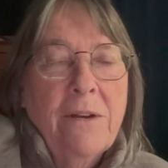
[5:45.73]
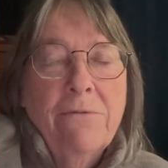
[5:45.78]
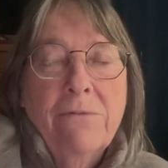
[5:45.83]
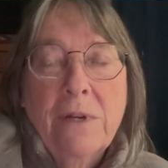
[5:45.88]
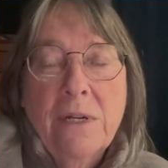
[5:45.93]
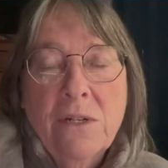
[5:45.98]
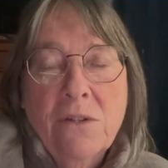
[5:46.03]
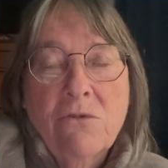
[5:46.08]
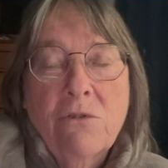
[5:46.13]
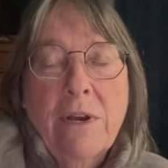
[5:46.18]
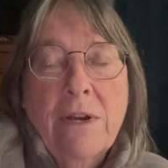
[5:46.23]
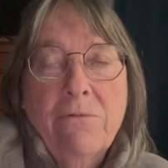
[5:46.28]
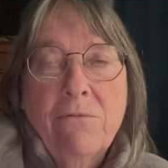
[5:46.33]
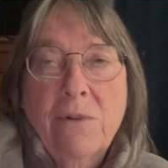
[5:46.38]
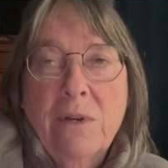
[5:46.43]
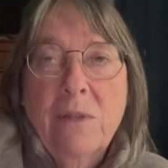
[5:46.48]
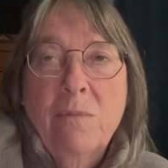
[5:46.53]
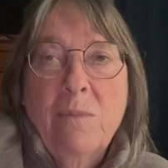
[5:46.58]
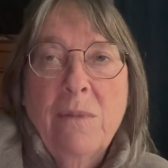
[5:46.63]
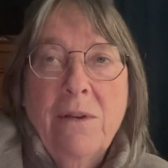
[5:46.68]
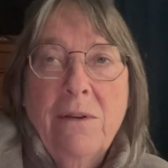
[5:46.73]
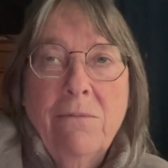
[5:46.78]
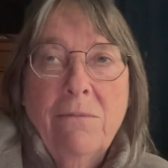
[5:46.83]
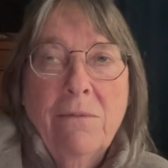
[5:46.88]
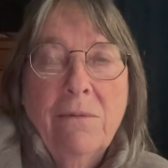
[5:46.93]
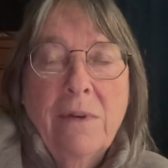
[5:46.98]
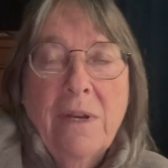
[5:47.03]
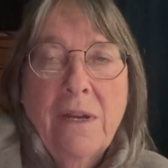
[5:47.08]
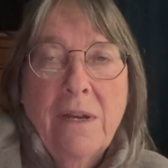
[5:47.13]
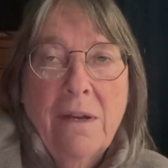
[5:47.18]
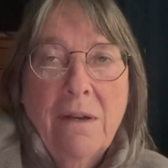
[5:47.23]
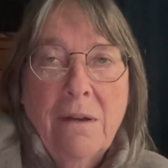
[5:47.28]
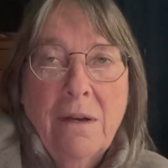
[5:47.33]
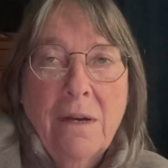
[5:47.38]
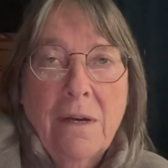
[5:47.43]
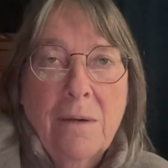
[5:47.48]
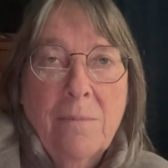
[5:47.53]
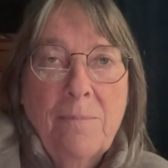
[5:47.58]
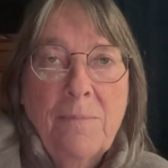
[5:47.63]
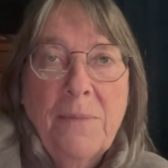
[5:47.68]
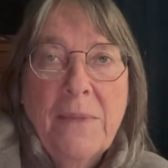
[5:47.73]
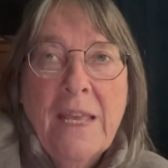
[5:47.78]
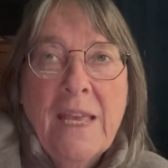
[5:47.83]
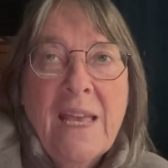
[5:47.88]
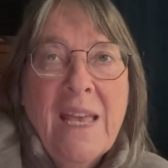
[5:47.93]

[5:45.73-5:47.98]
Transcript: front drive with me um,